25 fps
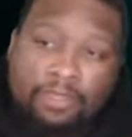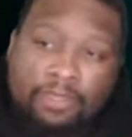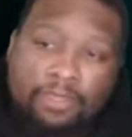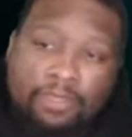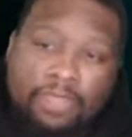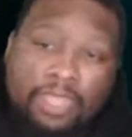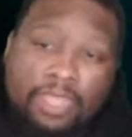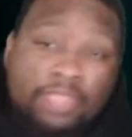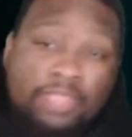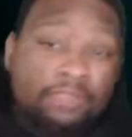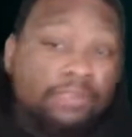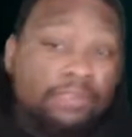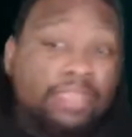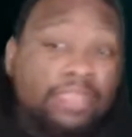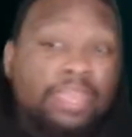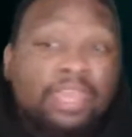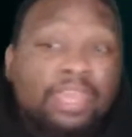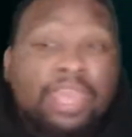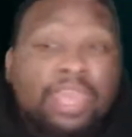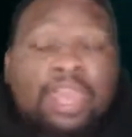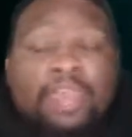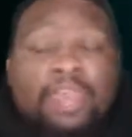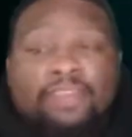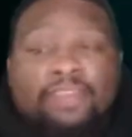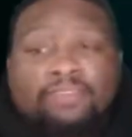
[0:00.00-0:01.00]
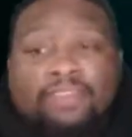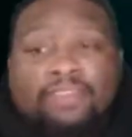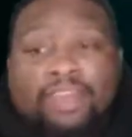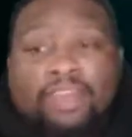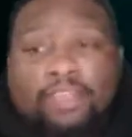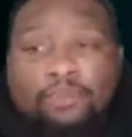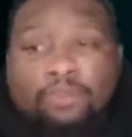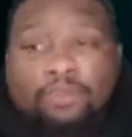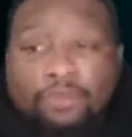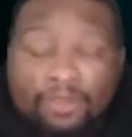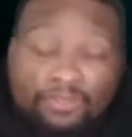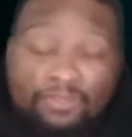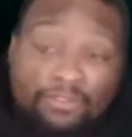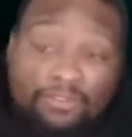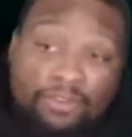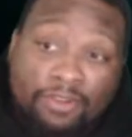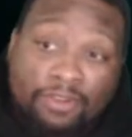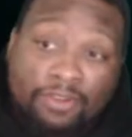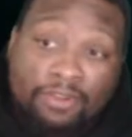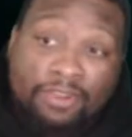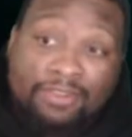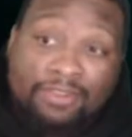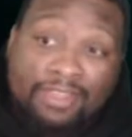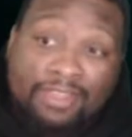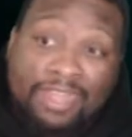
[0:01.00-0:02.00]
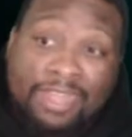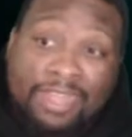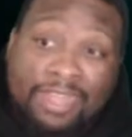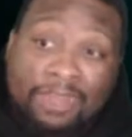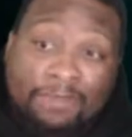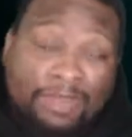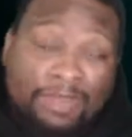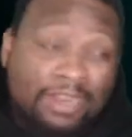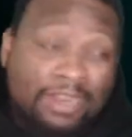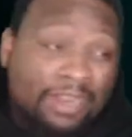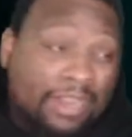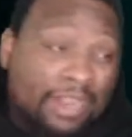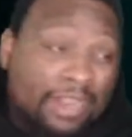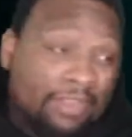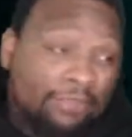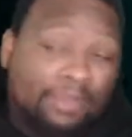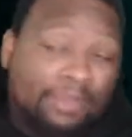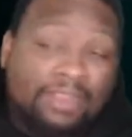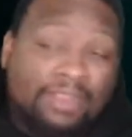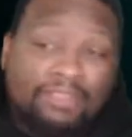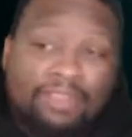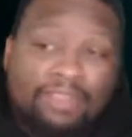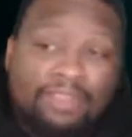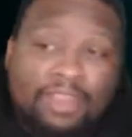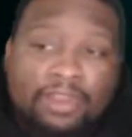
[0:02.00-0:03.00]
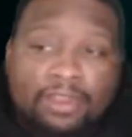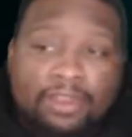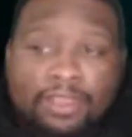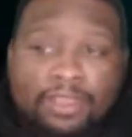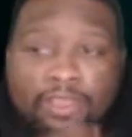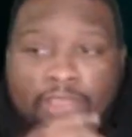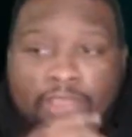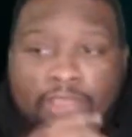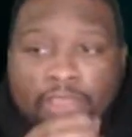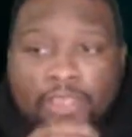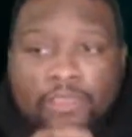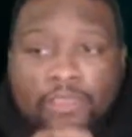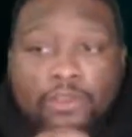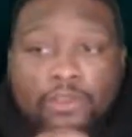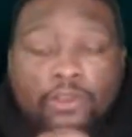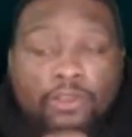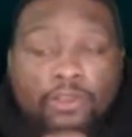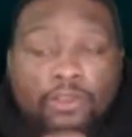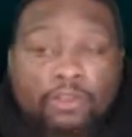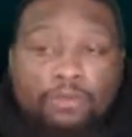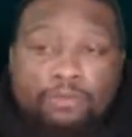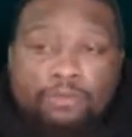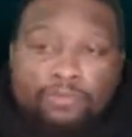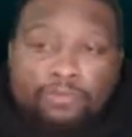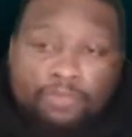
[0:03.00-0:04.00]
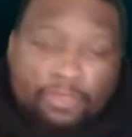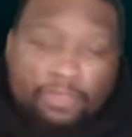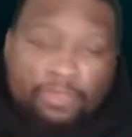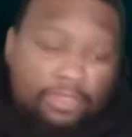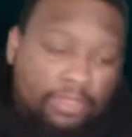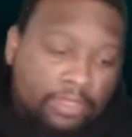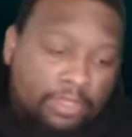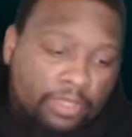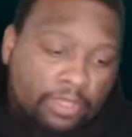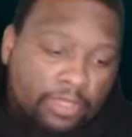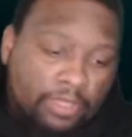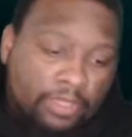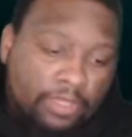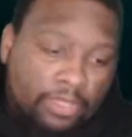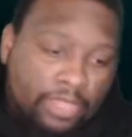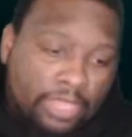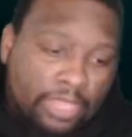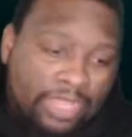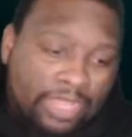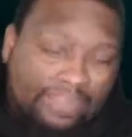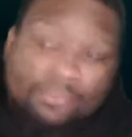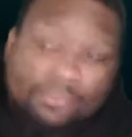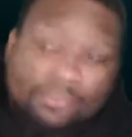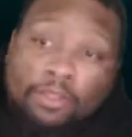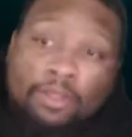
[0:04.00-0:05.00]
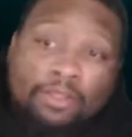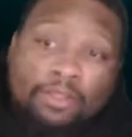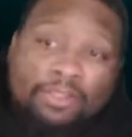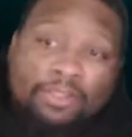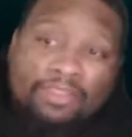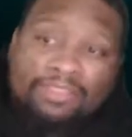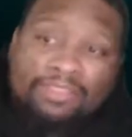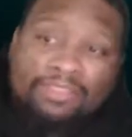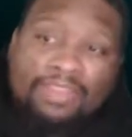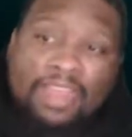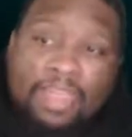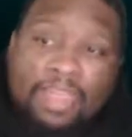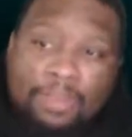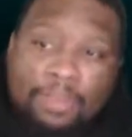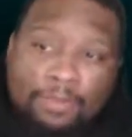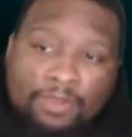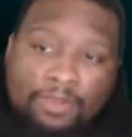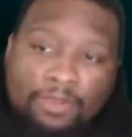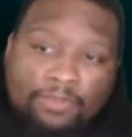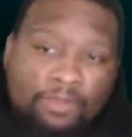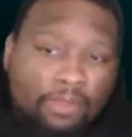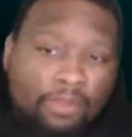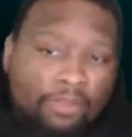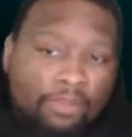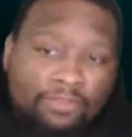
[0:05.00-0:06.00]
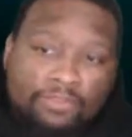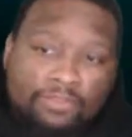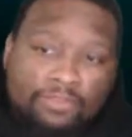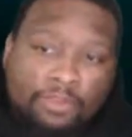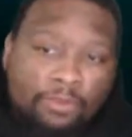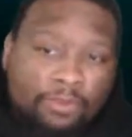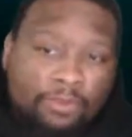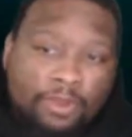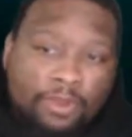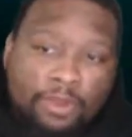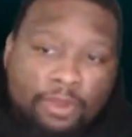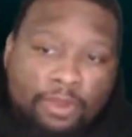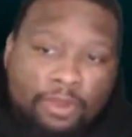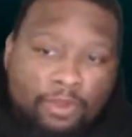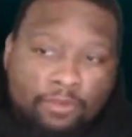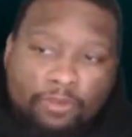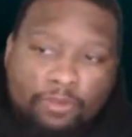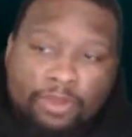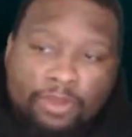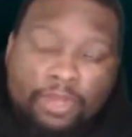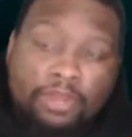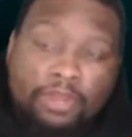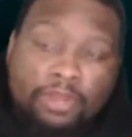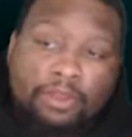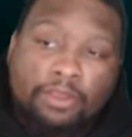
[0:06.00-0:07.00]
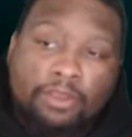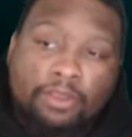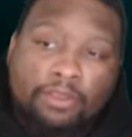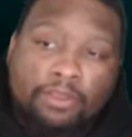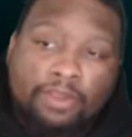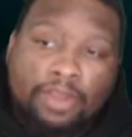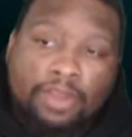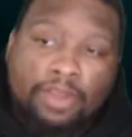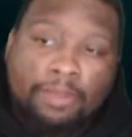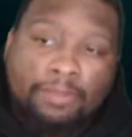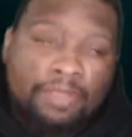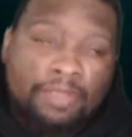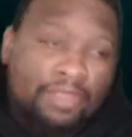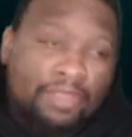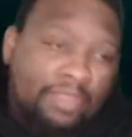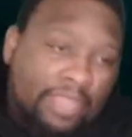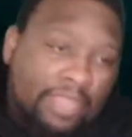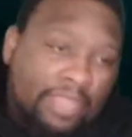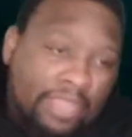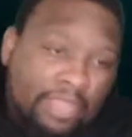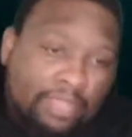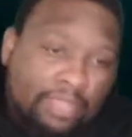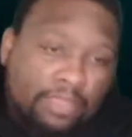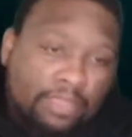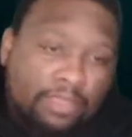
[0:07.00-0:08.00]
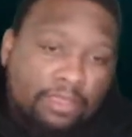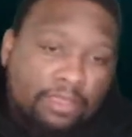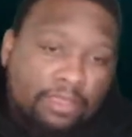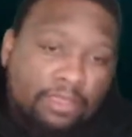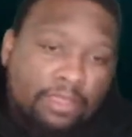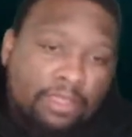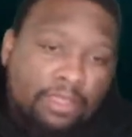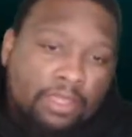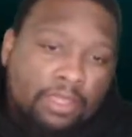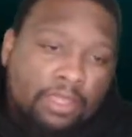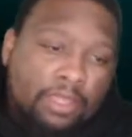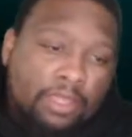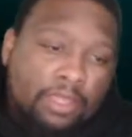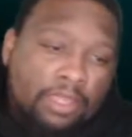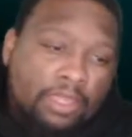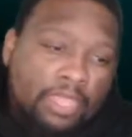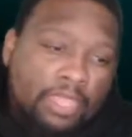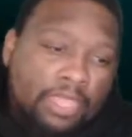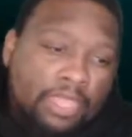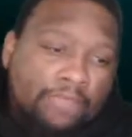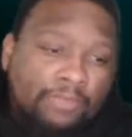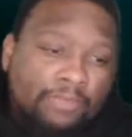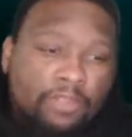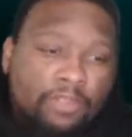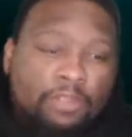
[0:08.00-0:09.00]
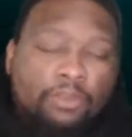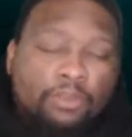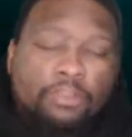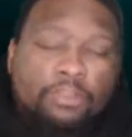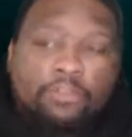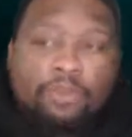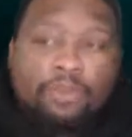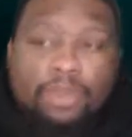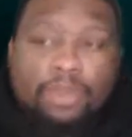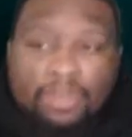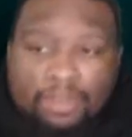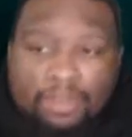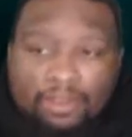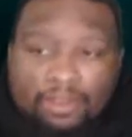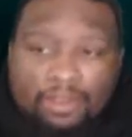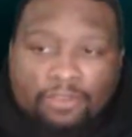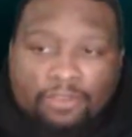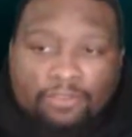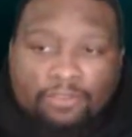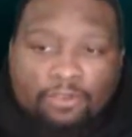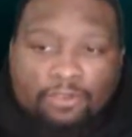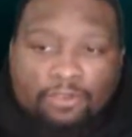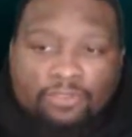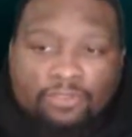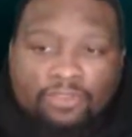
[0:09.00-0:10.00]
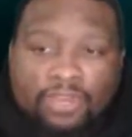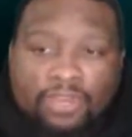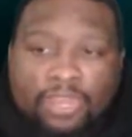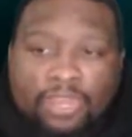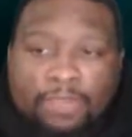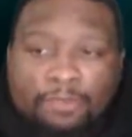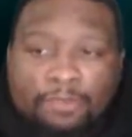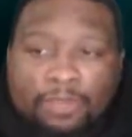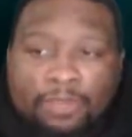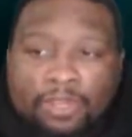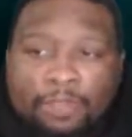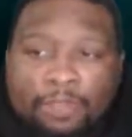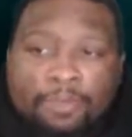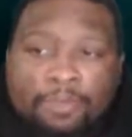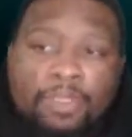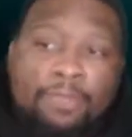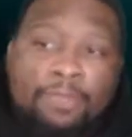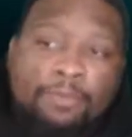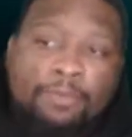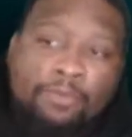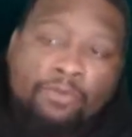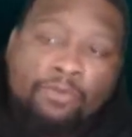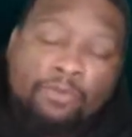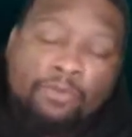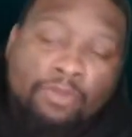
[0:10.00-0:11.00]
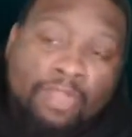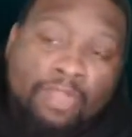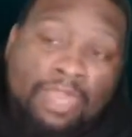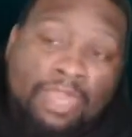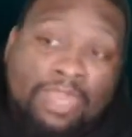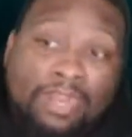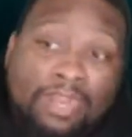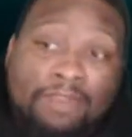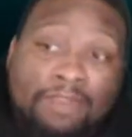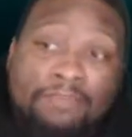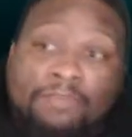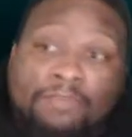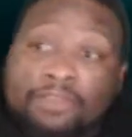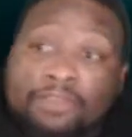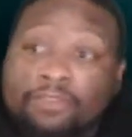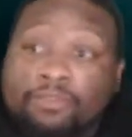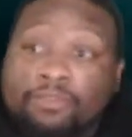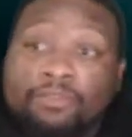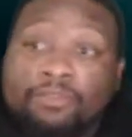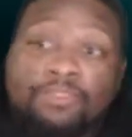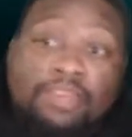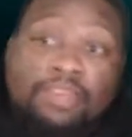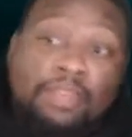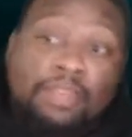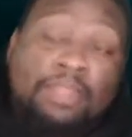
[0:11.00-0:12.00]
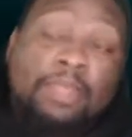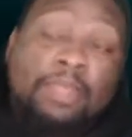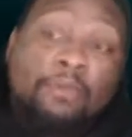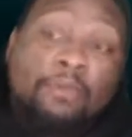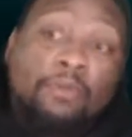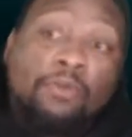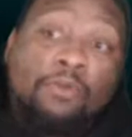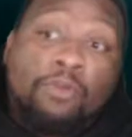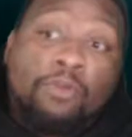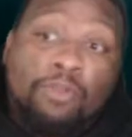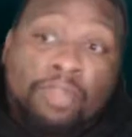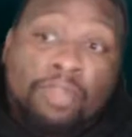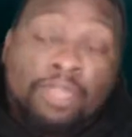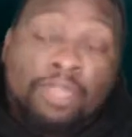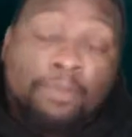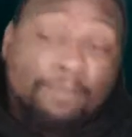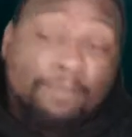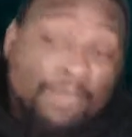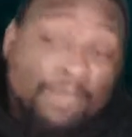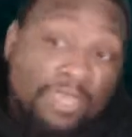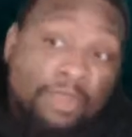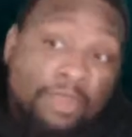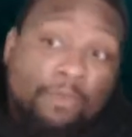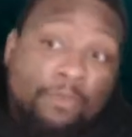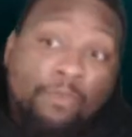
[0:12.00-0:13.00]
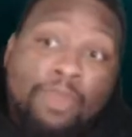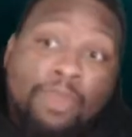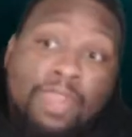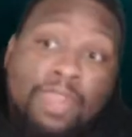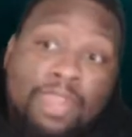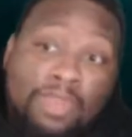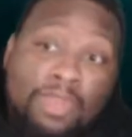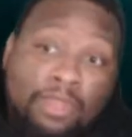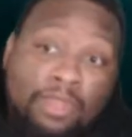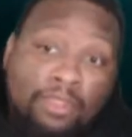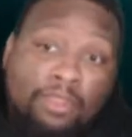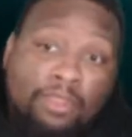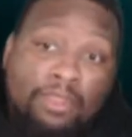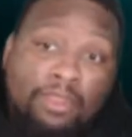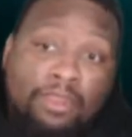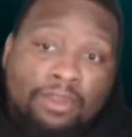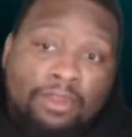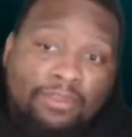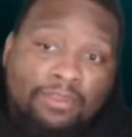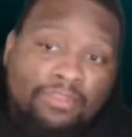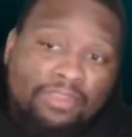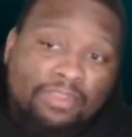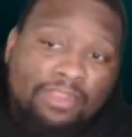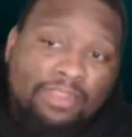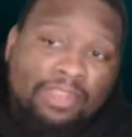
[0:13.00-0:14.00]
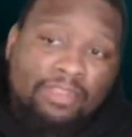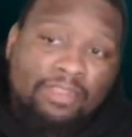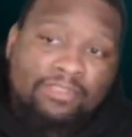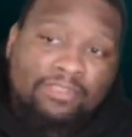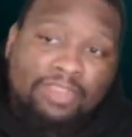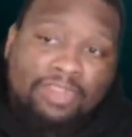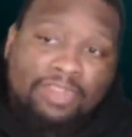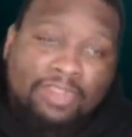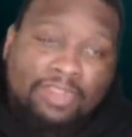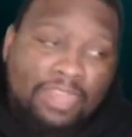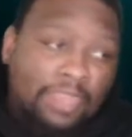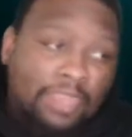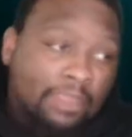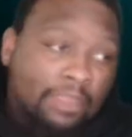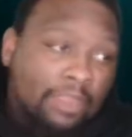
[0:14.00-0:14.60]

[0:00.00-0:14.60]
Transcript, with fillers: And you get asked that question all the time. And that's why I said, you know, it's all the same. It's all still nerdcore here. You know what I mean? Like, even though you're on the digital scene, but the people who are like on the physical scene, like more like me and Ran and Lars and things like that,